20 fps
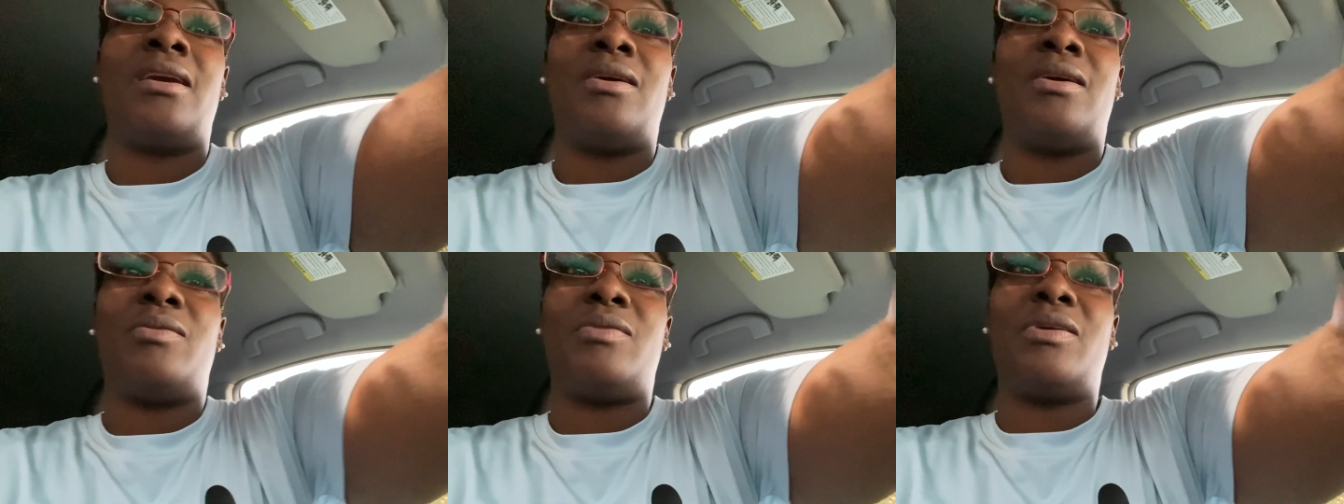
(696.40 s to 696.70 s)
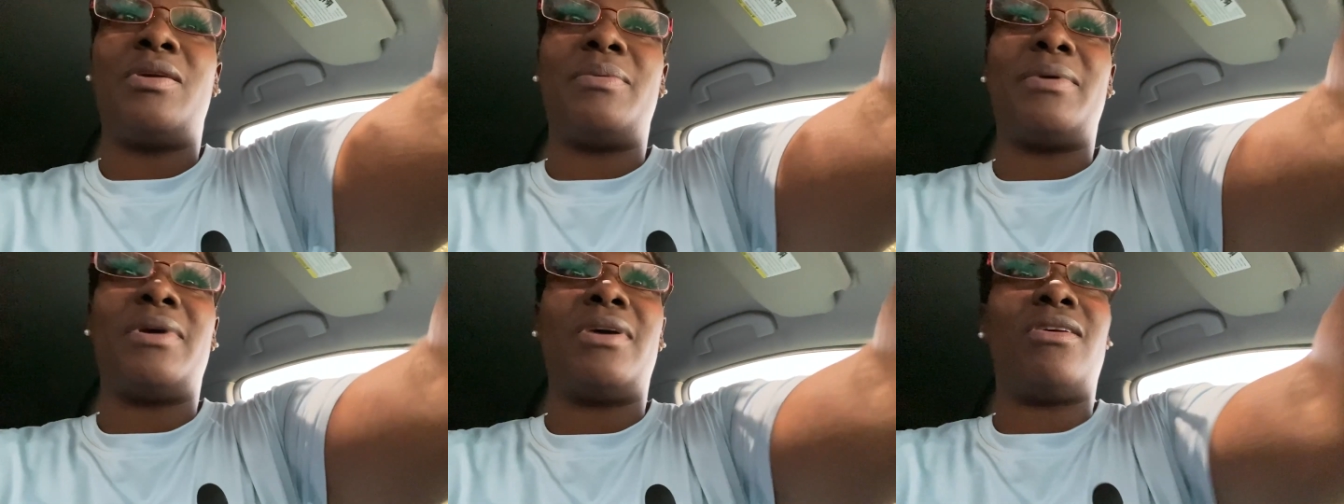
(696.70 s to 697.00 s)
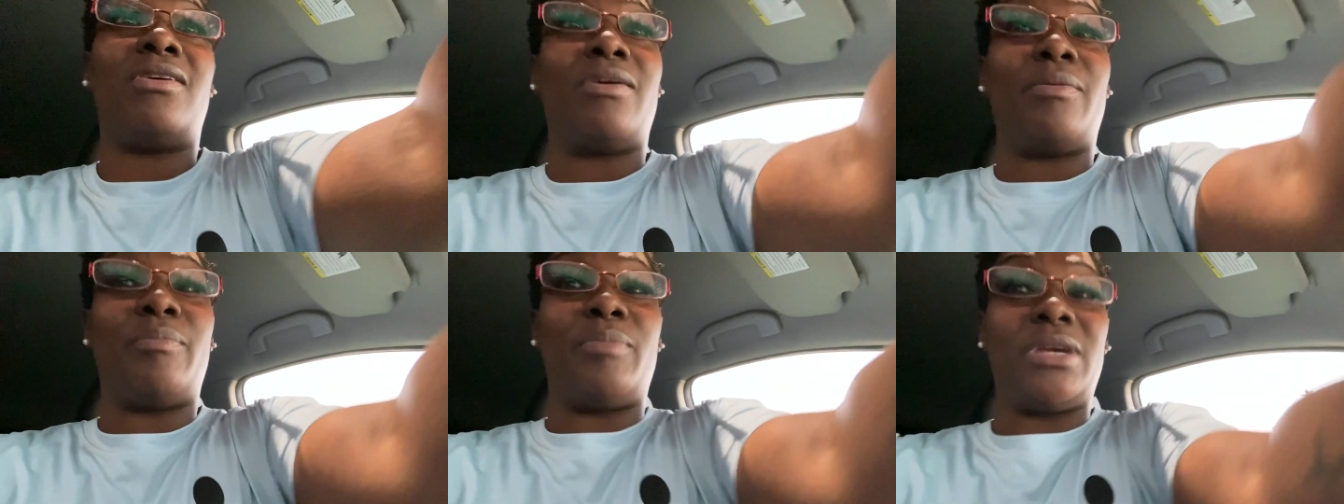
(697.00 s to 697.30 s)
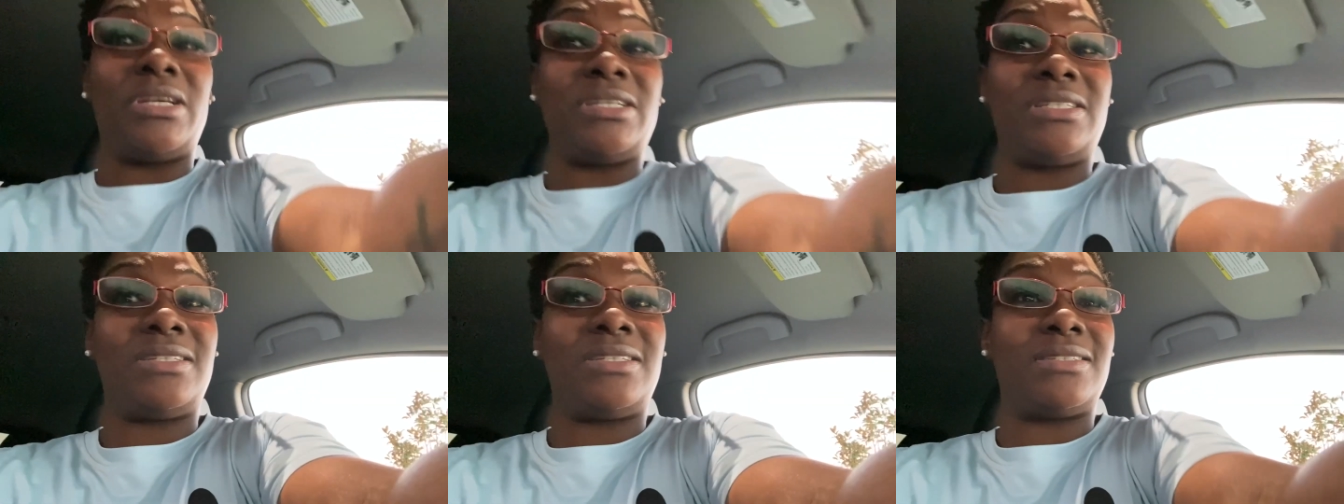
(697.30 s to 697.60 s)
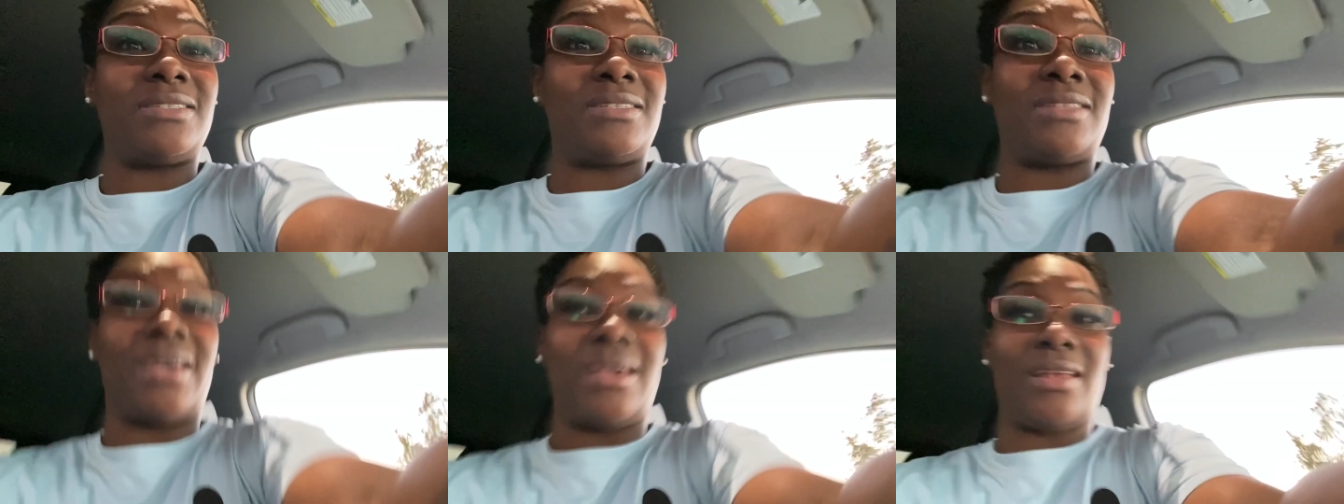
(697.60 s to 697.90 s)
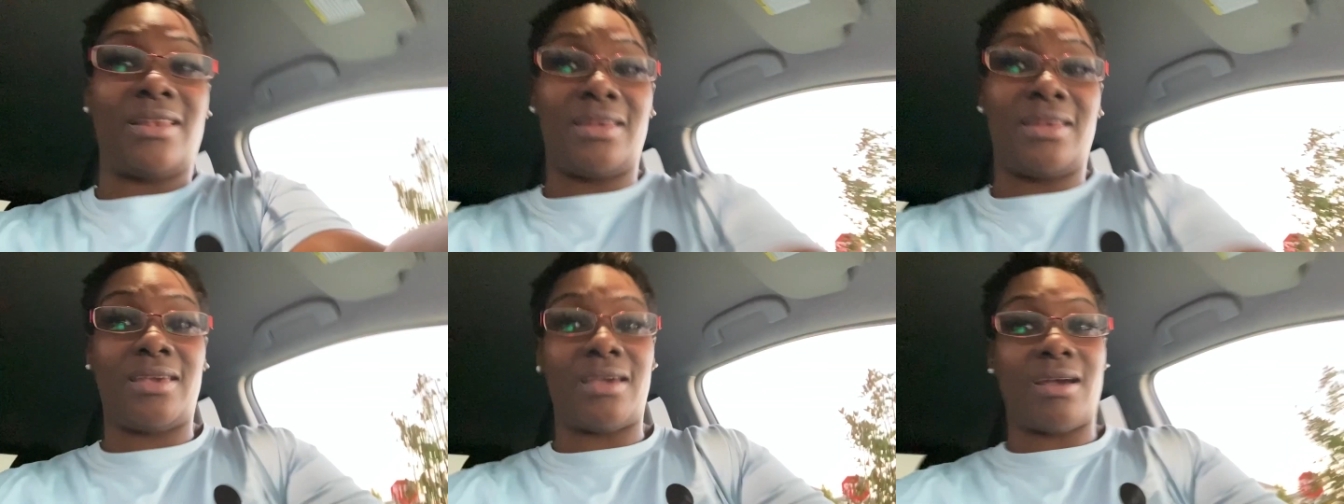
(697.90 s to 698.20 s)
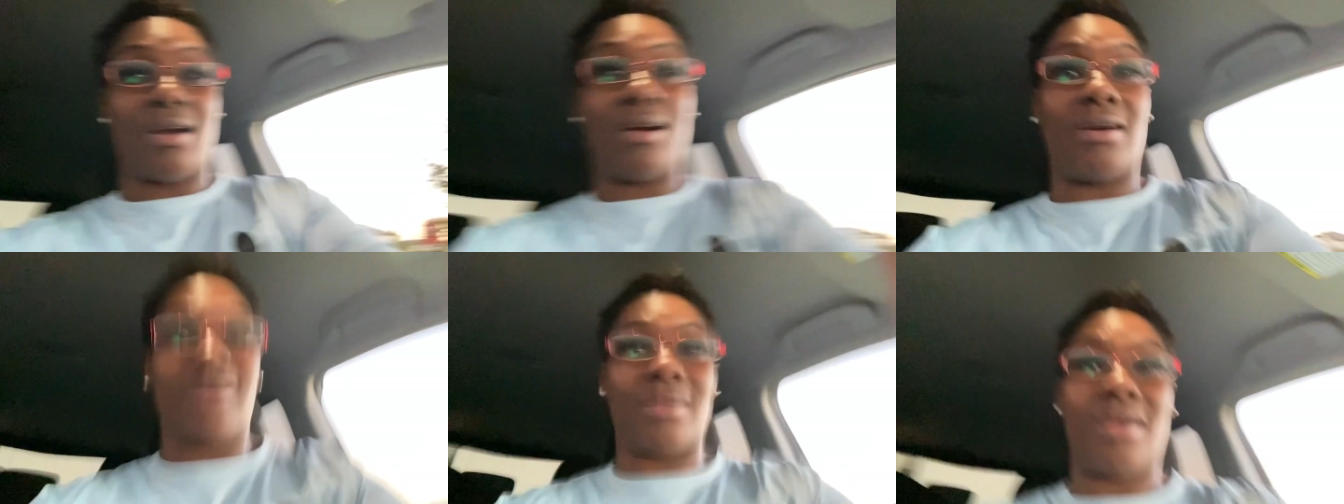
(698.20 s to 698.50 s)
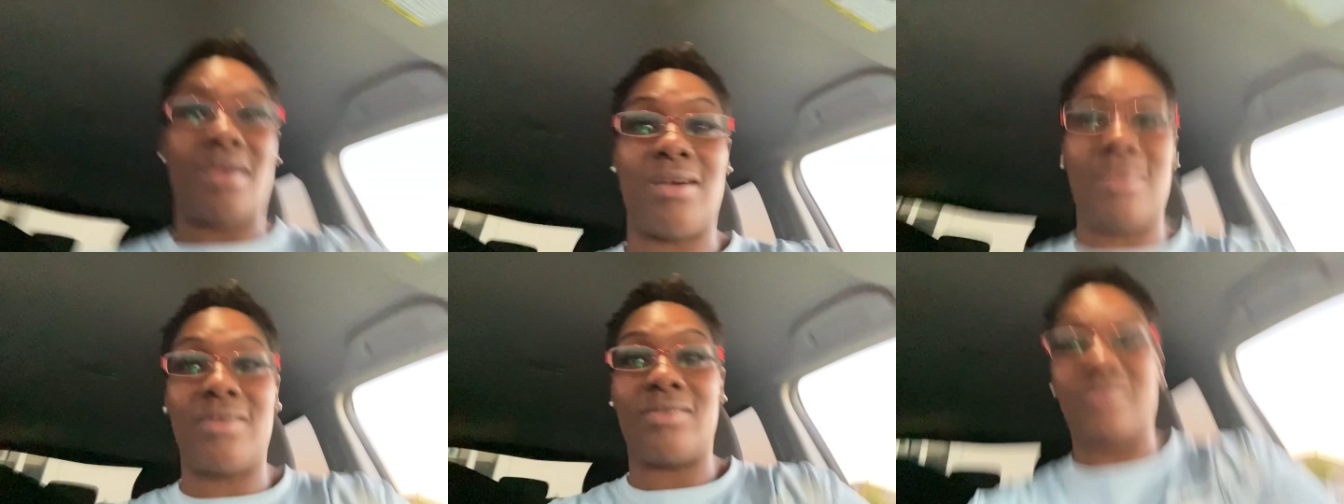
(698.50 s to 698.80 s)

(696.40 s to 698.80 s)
We've been on missions lately, y'all. Y'all don't